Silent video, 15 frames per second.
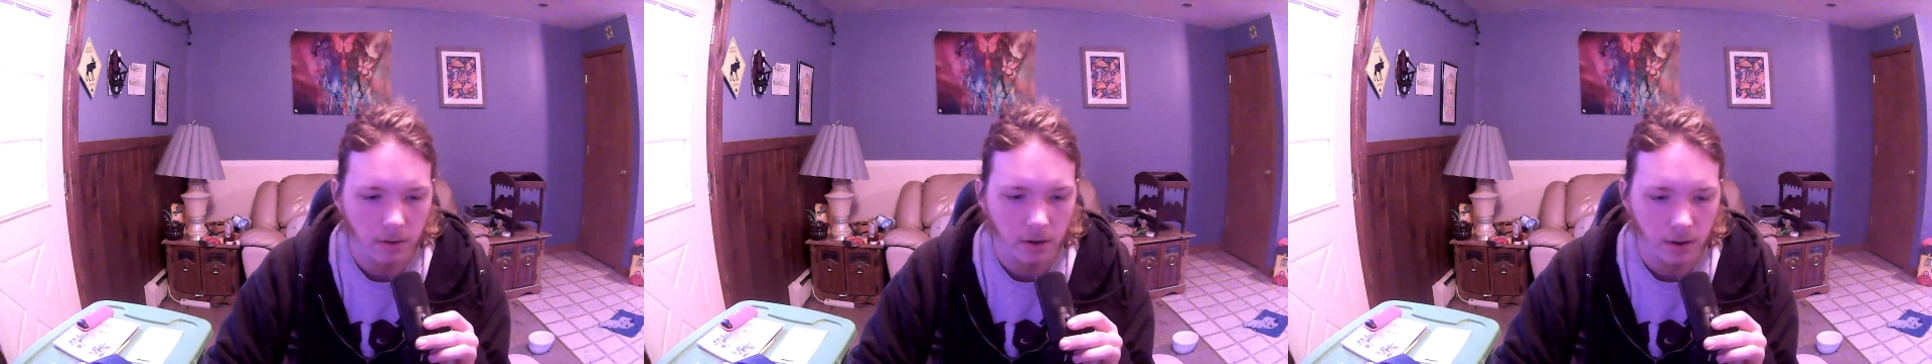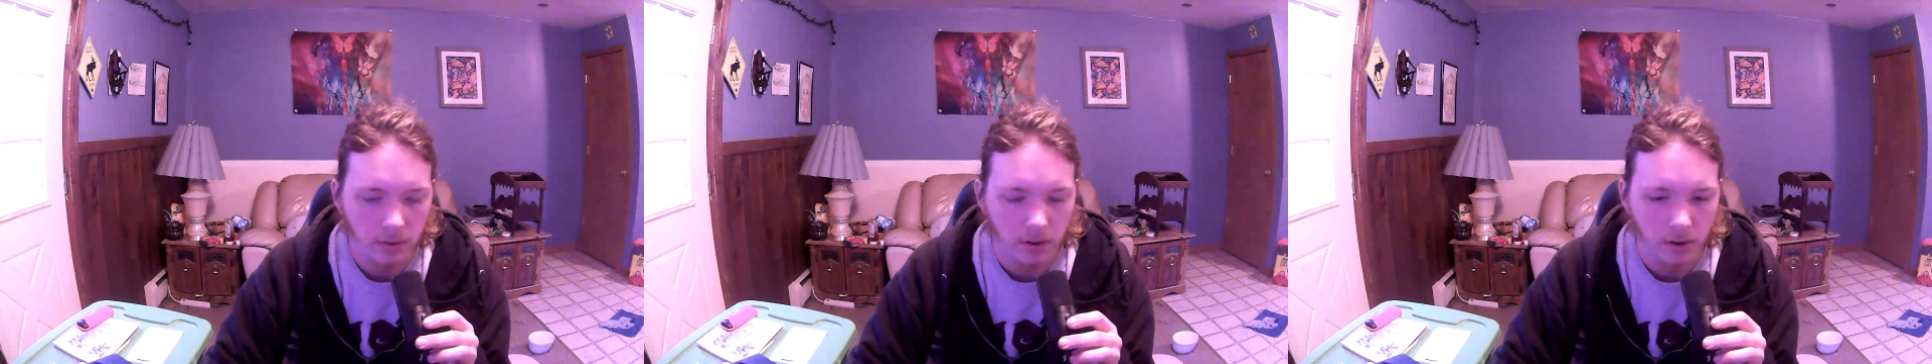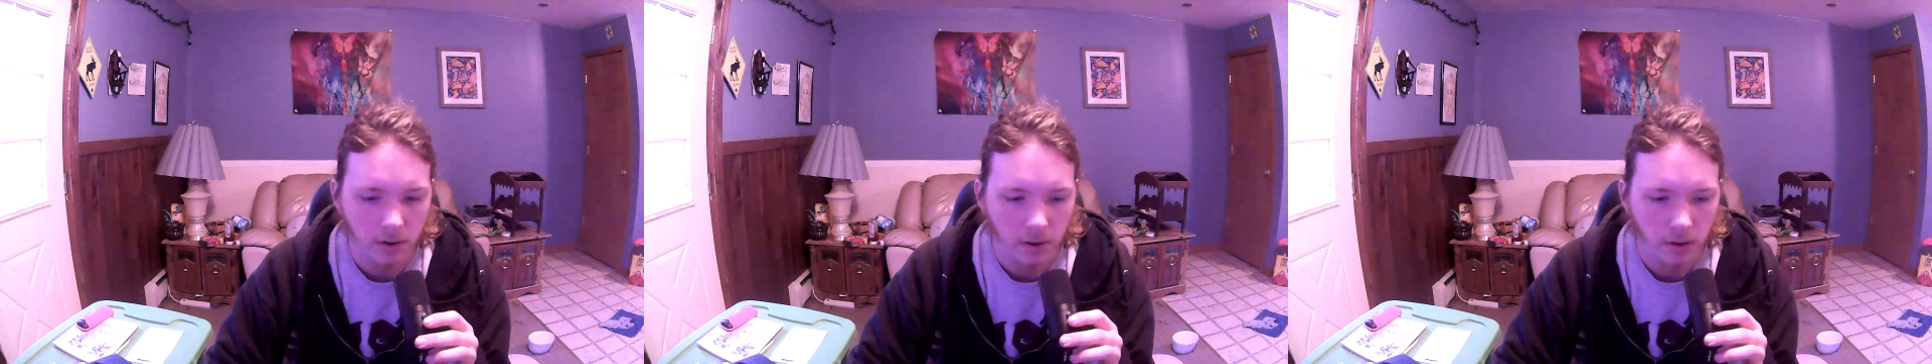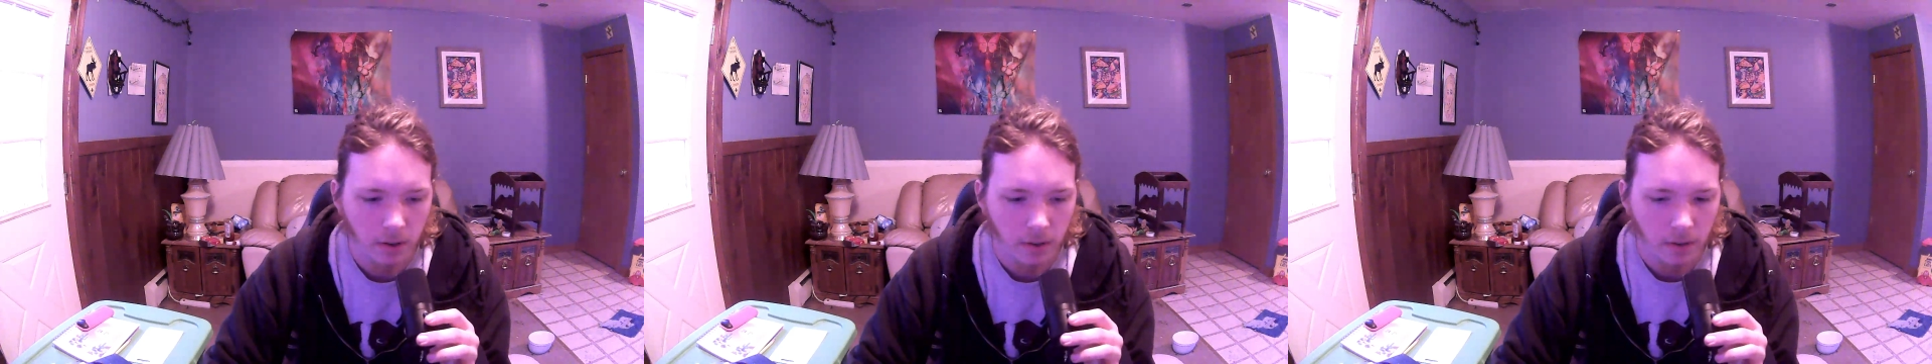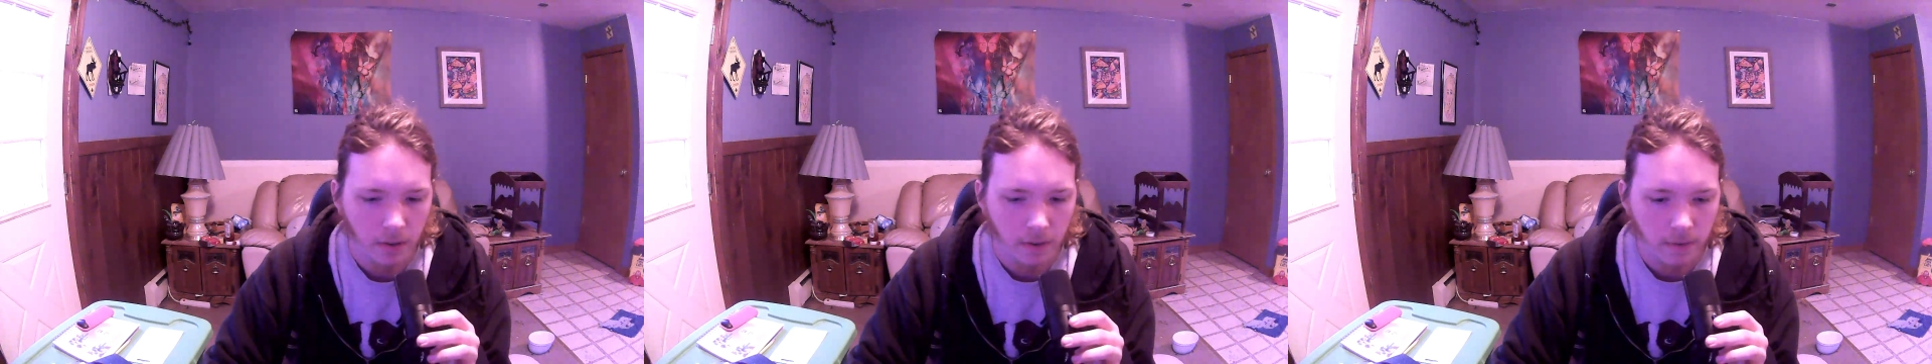rigid
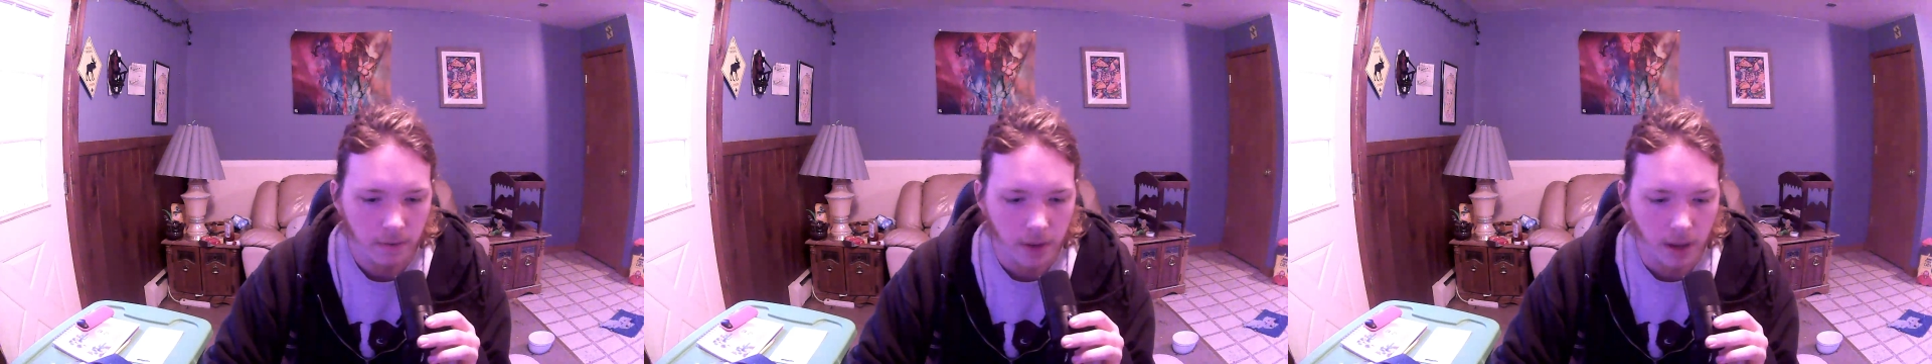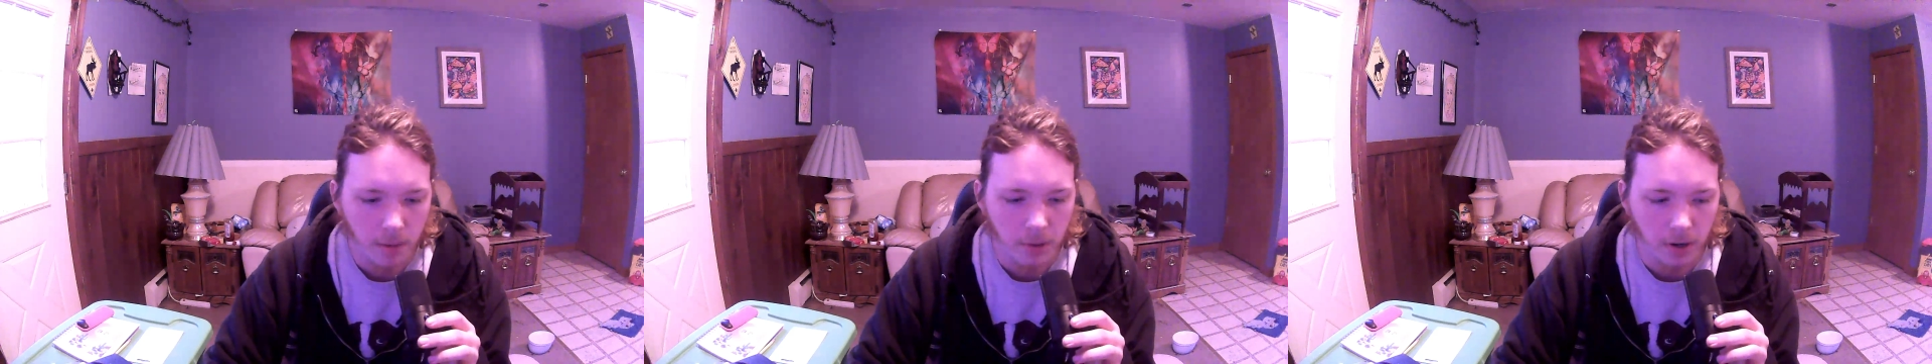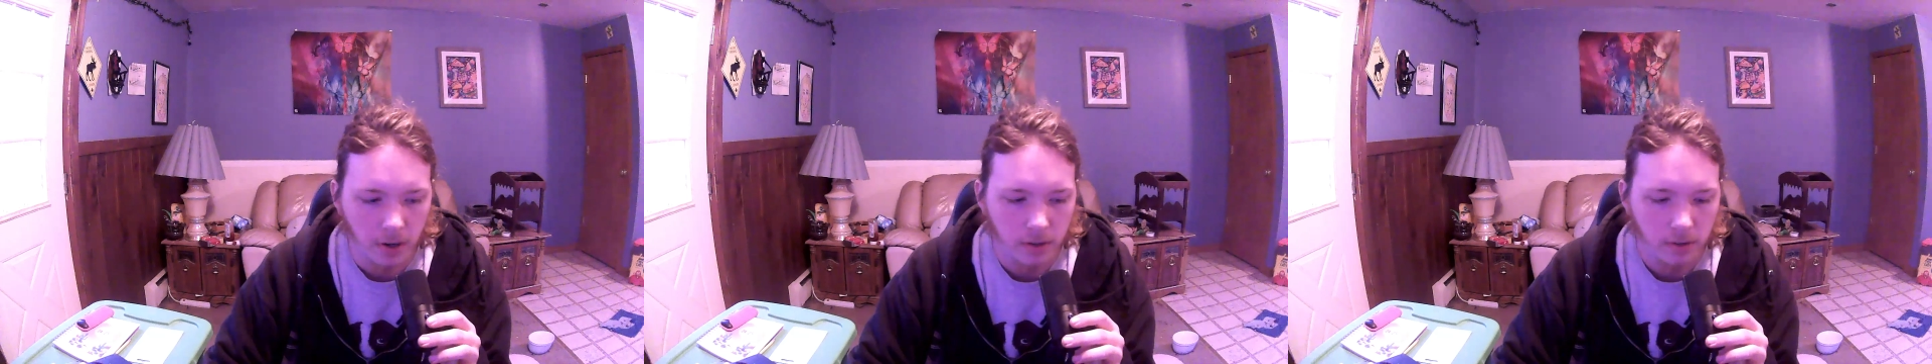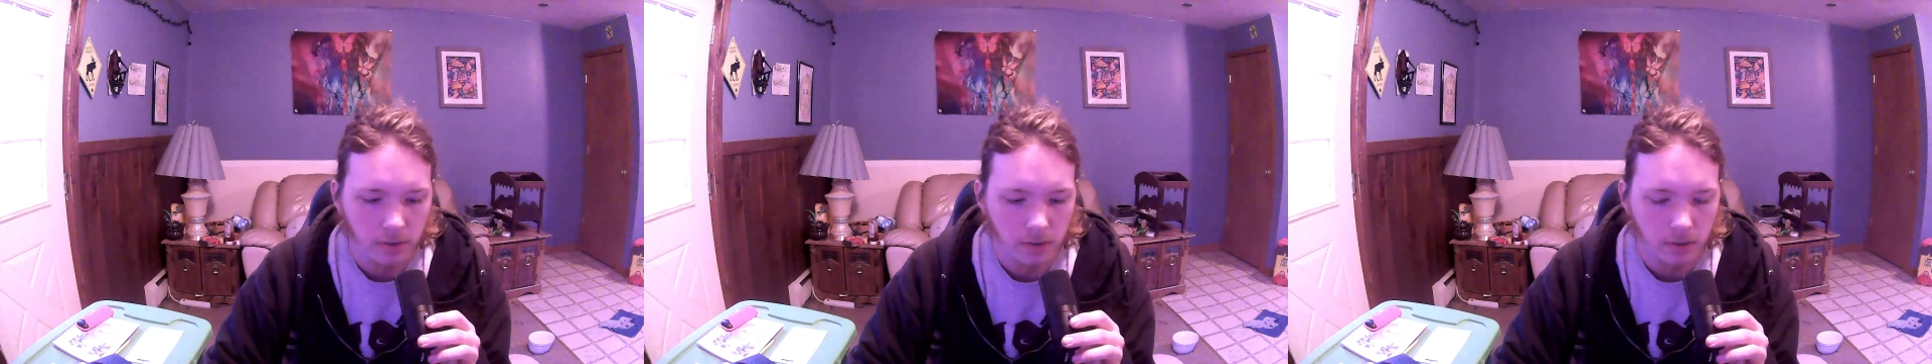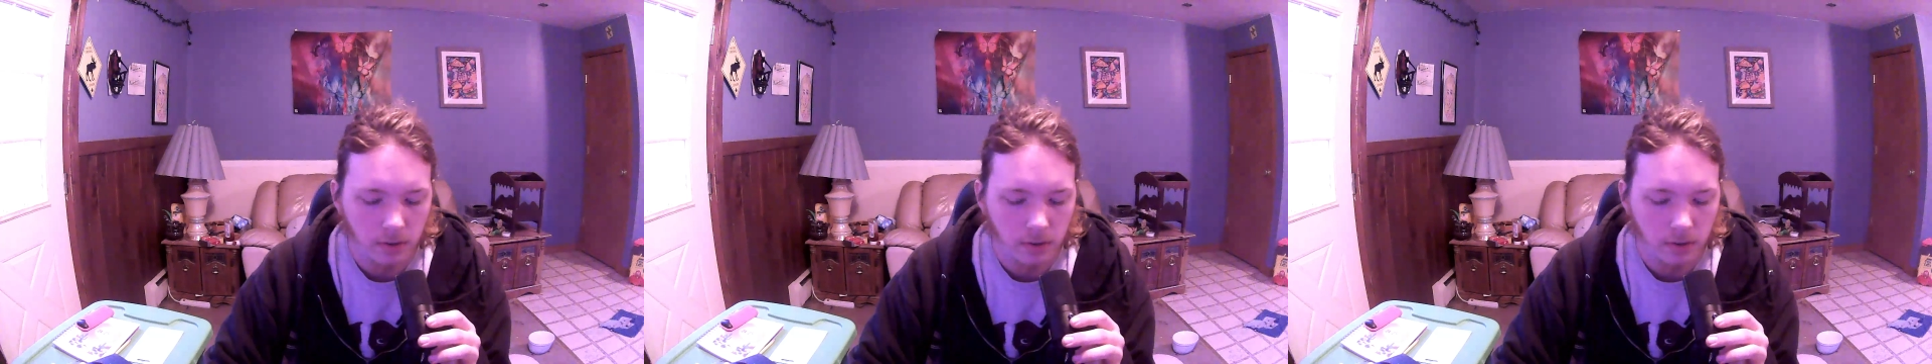fabrics.